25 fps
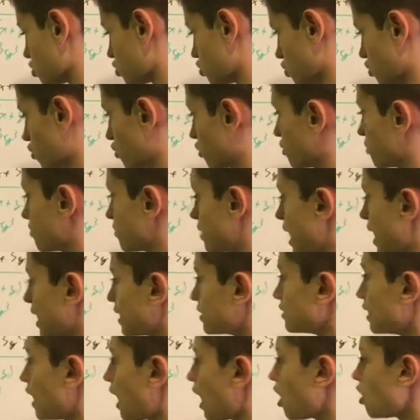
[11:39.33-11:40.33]
Good.
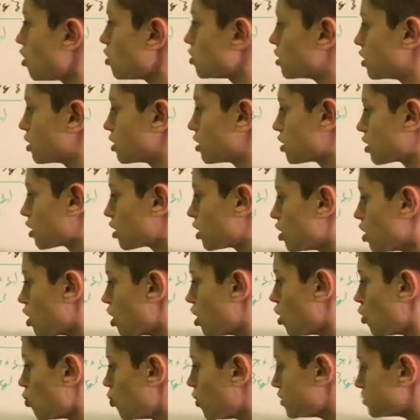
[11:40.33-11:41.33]
And now,
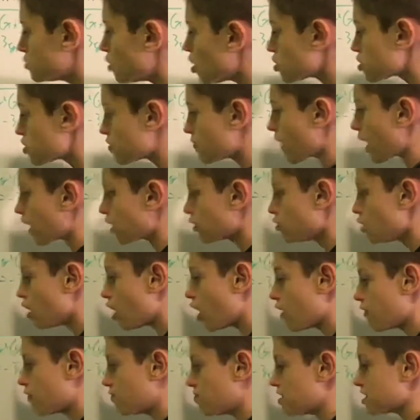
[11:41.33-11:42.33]
we know the value
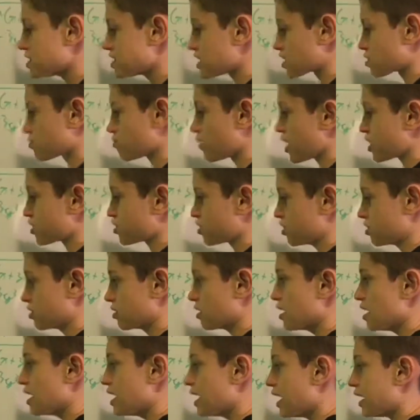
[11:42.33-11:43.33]
of this expression.
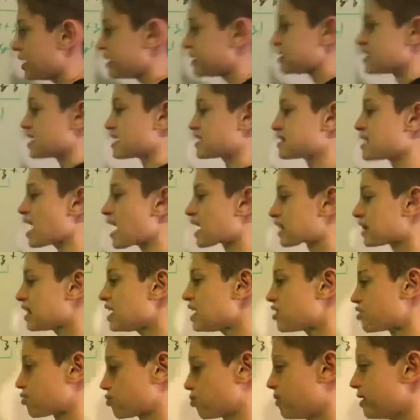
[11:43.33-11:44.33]
It is exactly
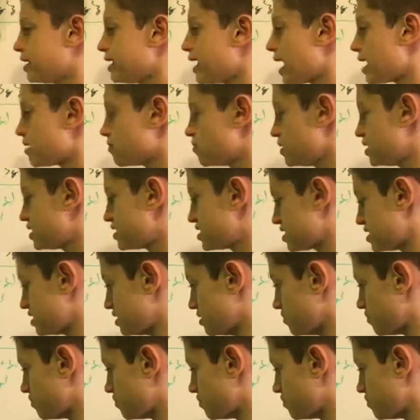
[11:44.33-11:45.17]
3abc.